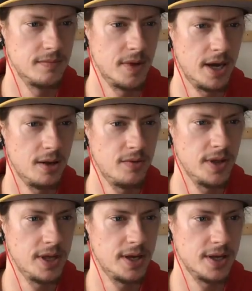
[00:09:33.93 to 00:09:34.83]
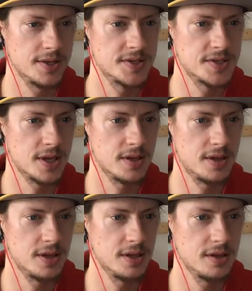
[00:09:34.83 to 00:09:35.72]
I don't think it is. I
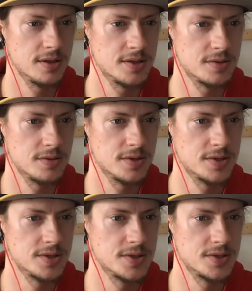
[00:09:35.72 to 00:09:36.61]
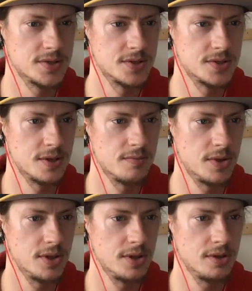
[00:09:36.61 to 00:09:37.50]
think this is
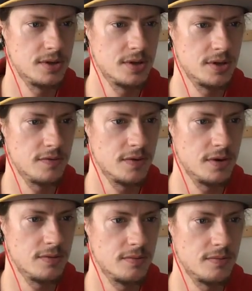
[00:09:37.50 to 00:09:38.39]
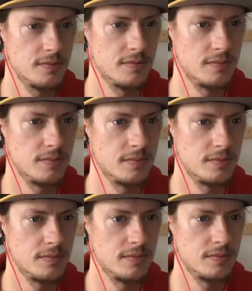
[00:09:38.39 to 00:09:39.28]
something different.
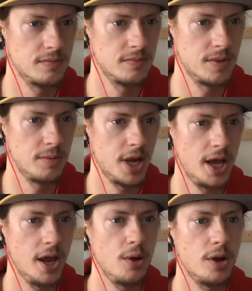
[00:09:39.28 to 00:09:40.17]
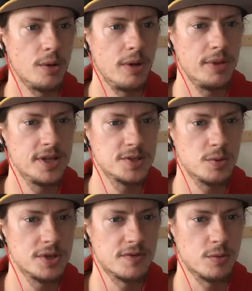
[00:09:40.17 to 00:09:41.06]
Maybe not. Oh no, maybe this
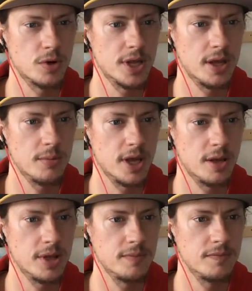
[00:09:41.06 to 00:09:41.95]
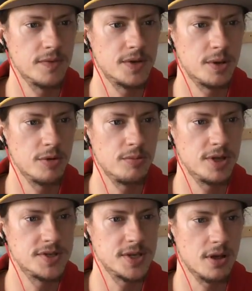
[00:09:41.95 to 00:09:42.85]
was from WordCamp Miami, the
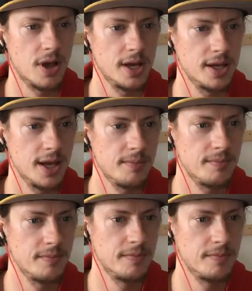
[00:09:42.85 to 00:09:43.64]
WPCLI. Yep.